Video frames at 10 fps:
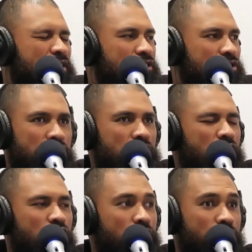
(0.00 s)

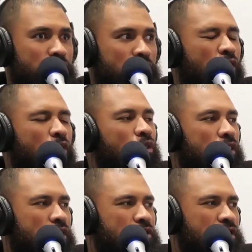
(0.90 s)
Shitload of
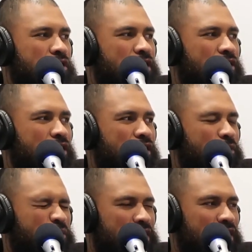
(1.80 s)
all of those things out there
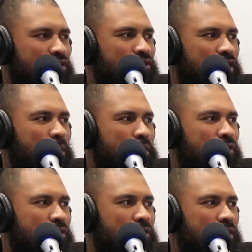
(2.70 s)
that we need to tap into.